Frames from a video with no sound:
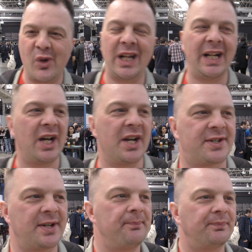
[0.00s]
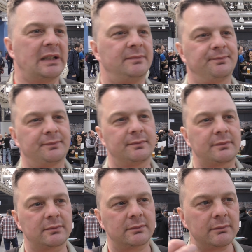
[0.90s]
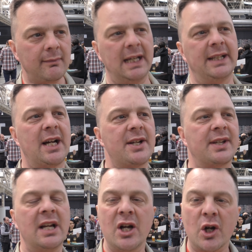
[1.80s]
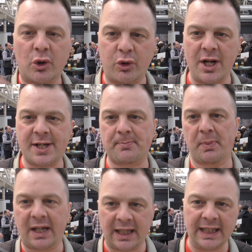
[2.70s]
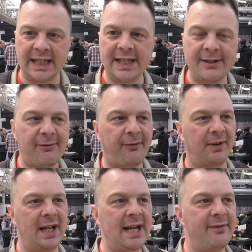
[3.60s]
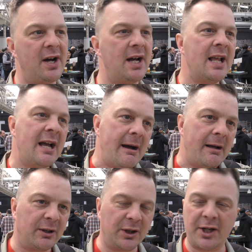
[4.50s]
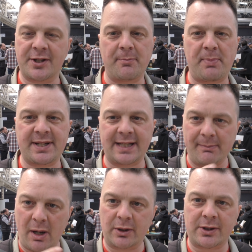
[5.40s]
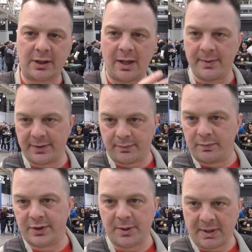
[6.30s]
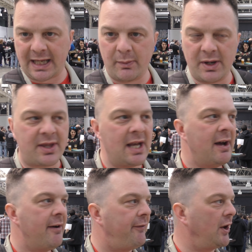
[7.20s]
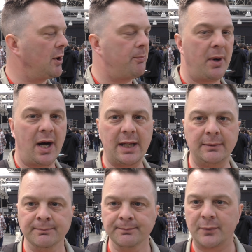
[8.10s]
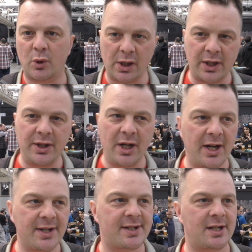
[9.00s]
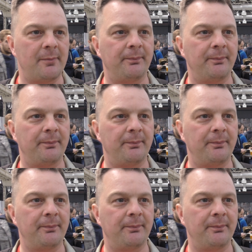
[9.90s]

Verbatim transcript: really nice. A nice, crisp, clean flavour. Lots of biscuit malt to, come in, to begin with, followed by quite a nice